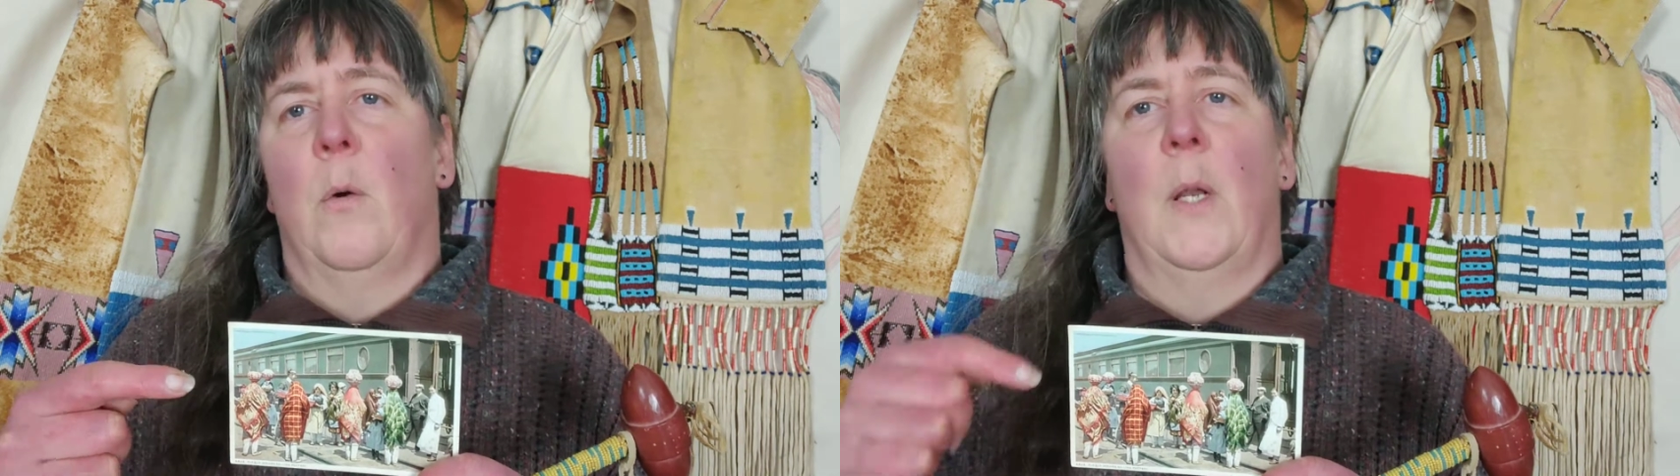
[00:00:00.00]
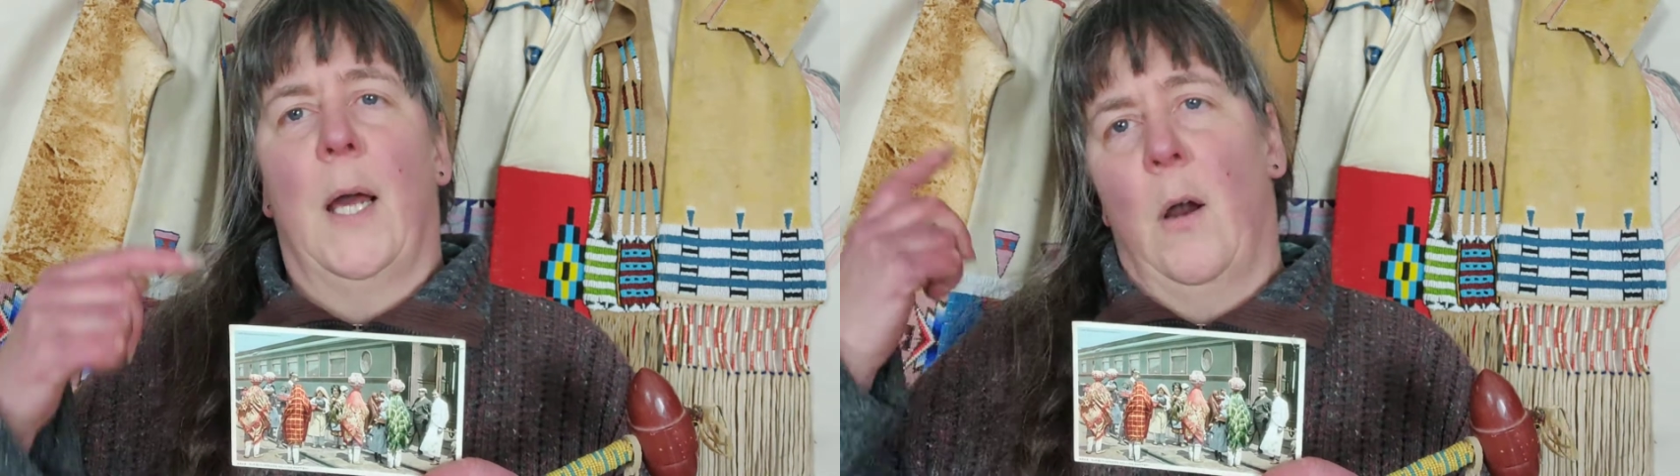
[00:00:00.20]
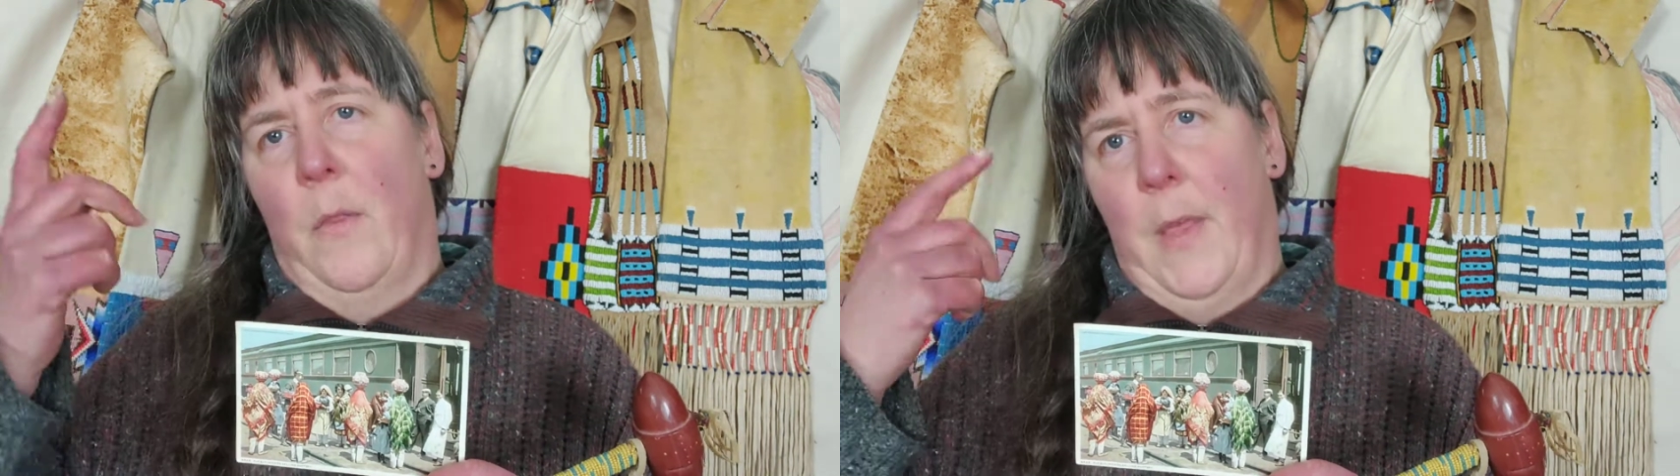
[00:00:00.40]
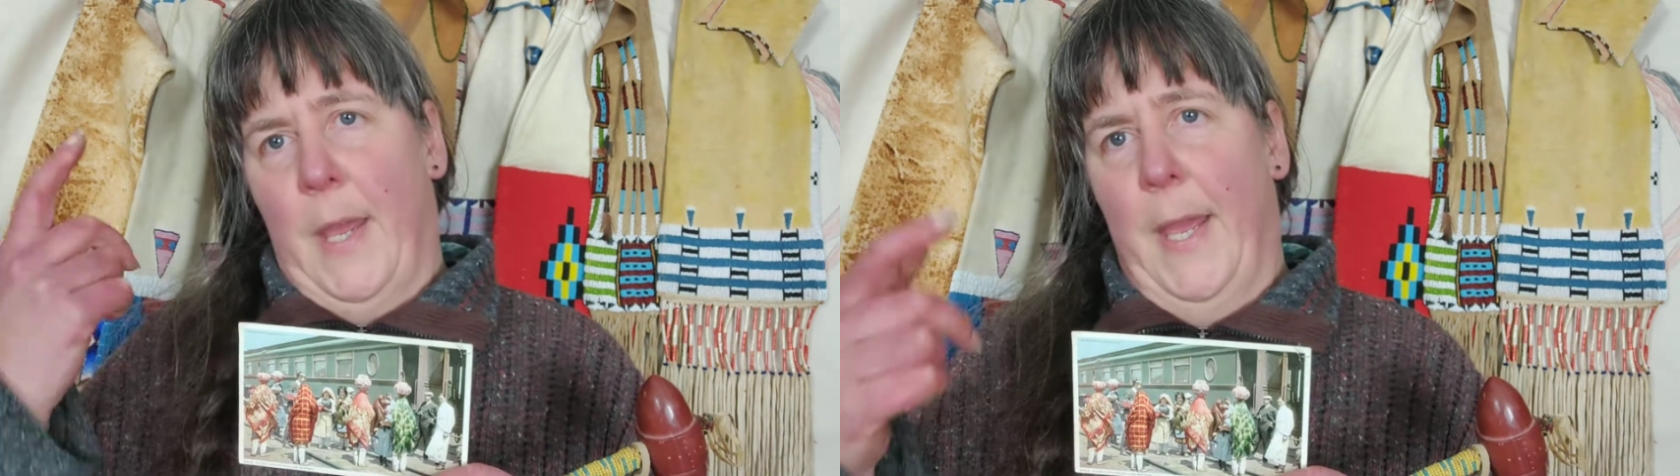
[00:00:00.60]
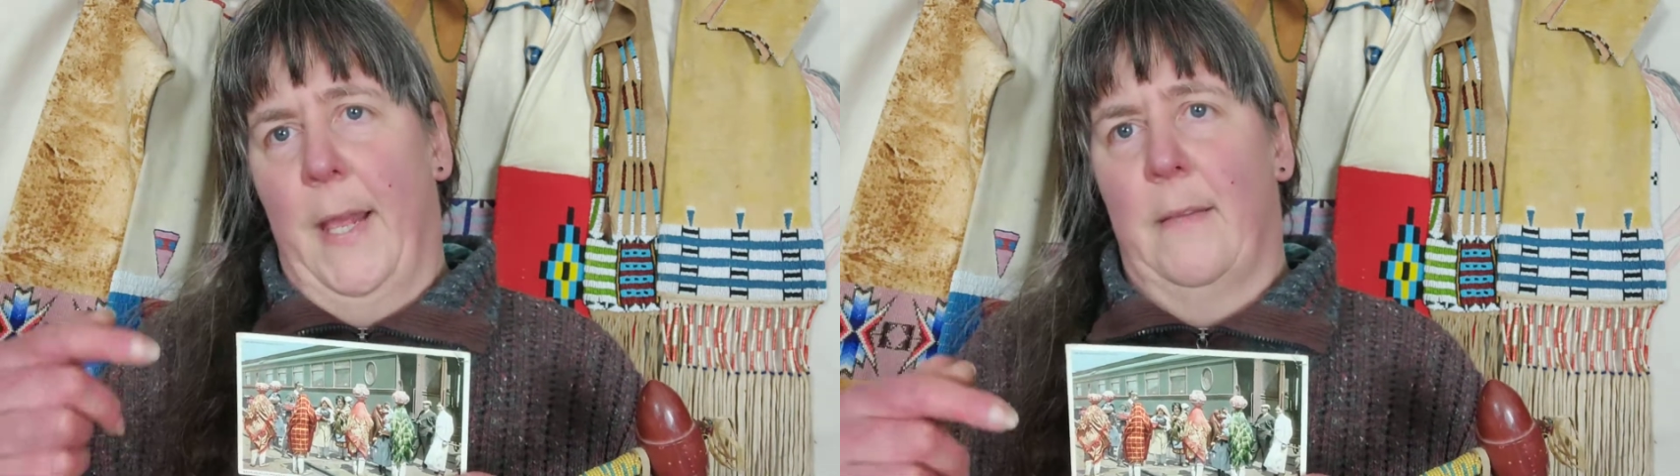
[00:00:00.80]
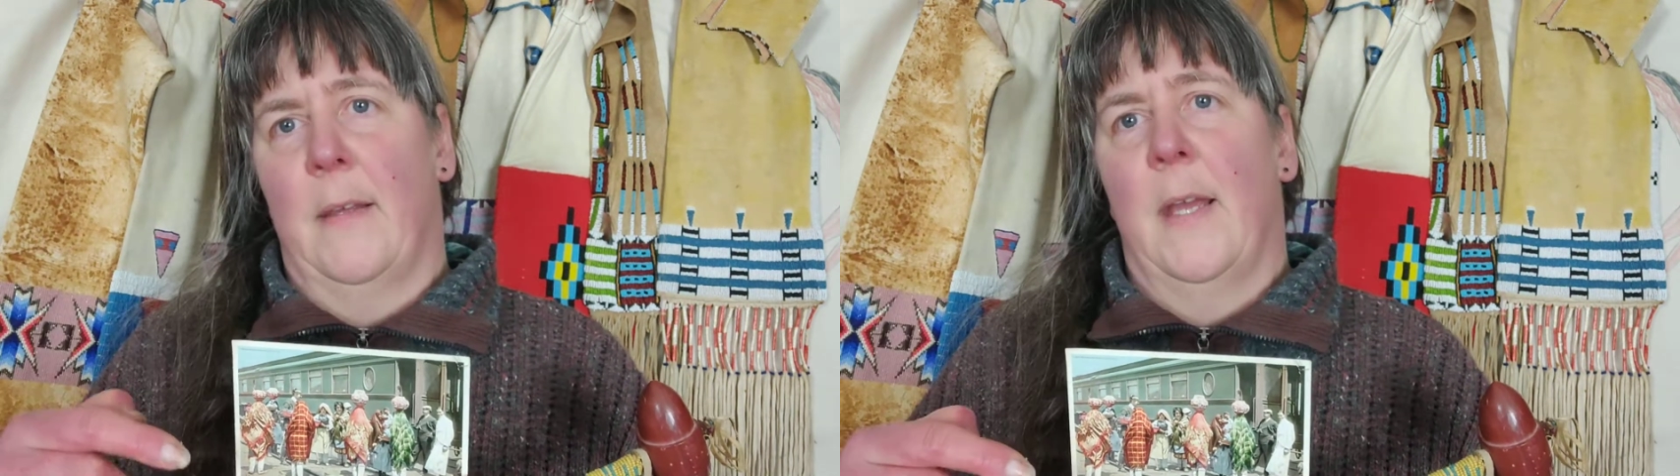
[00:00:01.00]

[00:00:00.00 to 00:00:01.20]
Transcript: olla on the head.